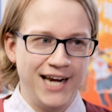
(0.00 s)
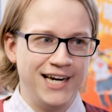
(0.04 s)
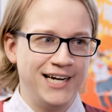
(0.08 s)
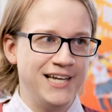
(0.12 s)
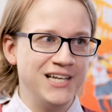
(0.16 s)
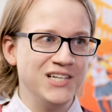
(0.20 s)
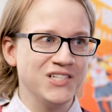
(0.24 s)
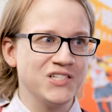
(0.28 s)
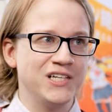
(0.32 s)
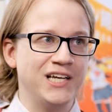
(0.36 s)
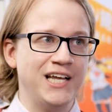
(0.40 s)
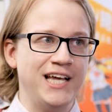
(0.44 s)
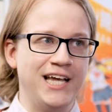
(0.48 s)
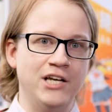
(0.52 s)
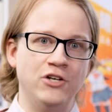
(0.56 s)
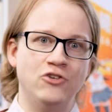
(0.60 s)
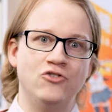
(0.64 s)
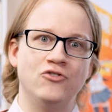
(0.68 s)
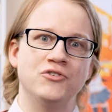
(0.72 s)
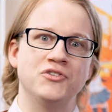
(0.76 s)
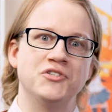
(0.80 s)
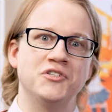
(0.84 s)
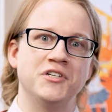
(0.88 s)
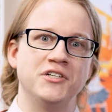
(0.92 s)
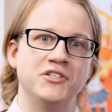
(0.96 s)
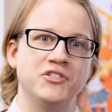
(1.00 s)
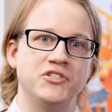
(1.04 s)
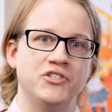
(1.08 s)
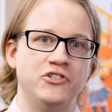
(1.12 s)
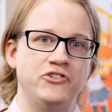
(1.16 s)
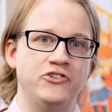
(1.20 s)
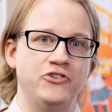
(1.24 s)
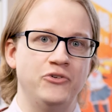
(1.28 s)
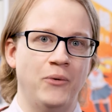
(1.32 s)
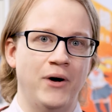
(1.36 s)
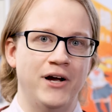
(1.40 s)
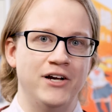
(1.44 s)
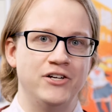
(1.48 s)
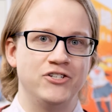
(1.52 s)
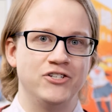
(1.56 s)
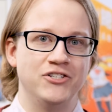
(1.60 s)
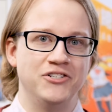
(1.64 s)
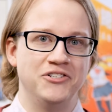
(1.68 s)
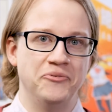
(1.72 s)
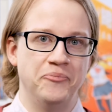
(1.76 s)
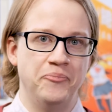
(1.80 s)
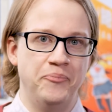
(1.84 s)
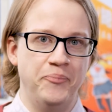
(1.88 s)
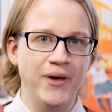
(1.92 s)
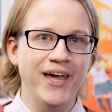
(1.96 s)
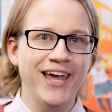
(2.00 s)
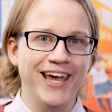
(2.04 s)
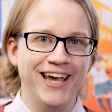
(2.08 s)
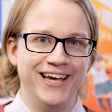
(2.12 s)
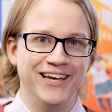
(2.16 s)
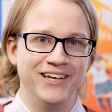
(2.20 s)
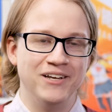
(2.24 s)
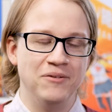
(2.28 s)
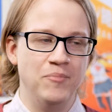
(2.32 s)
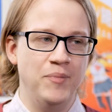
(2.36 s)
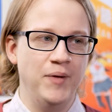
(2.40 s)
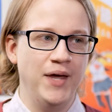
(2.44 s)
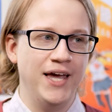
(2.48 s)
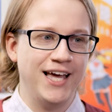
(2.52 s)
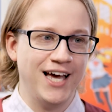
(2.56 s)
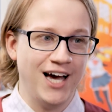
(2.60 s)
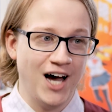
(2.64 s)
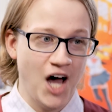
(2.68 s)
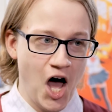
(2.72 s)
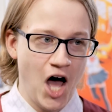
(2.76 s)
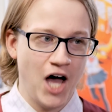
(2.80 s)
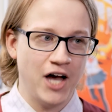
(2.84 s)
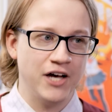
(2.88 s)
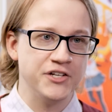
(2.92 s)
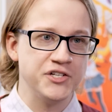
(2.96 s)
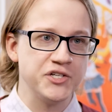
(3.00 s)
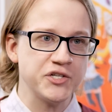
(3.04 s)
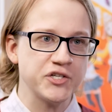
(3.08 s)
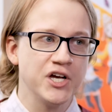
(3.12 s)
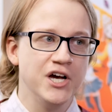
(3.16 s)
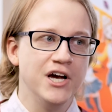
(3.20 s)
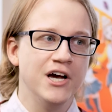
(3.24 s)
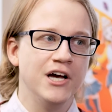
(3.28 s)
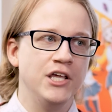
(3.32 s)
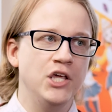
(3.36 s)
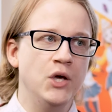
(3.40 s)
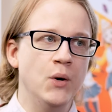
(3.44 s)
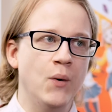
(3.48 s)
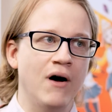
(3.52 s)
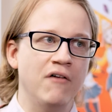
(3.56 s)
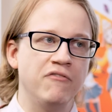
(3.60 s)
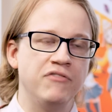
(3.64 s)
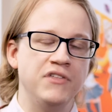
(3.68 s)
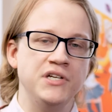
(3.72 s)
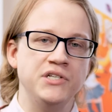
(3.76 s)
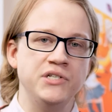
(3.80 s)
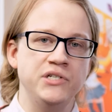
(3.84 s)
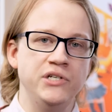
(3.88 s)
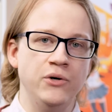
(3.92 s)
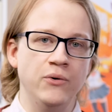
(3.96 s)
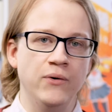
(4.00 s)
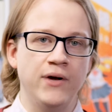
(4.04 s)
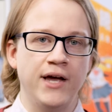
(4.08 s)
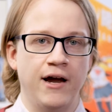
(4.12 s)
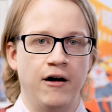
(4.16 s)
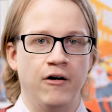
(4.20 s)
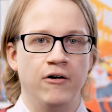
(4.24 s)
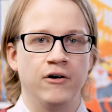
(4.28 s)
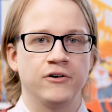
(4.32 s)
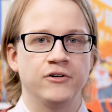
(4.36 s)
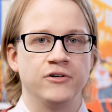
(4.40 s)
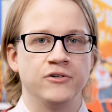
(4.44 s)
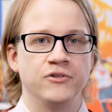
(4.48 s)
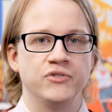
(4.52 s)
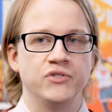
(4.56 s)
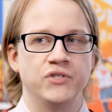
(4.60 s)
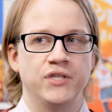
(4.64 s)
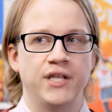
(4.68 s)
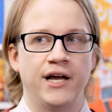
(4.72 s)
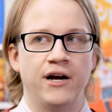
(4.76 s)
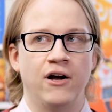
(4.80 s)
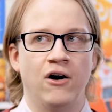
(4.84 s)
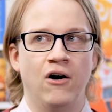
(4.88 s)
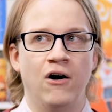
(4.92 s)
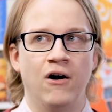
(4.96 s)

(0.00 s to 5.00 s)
And it is an interesting situation to be in, because you have these new characters that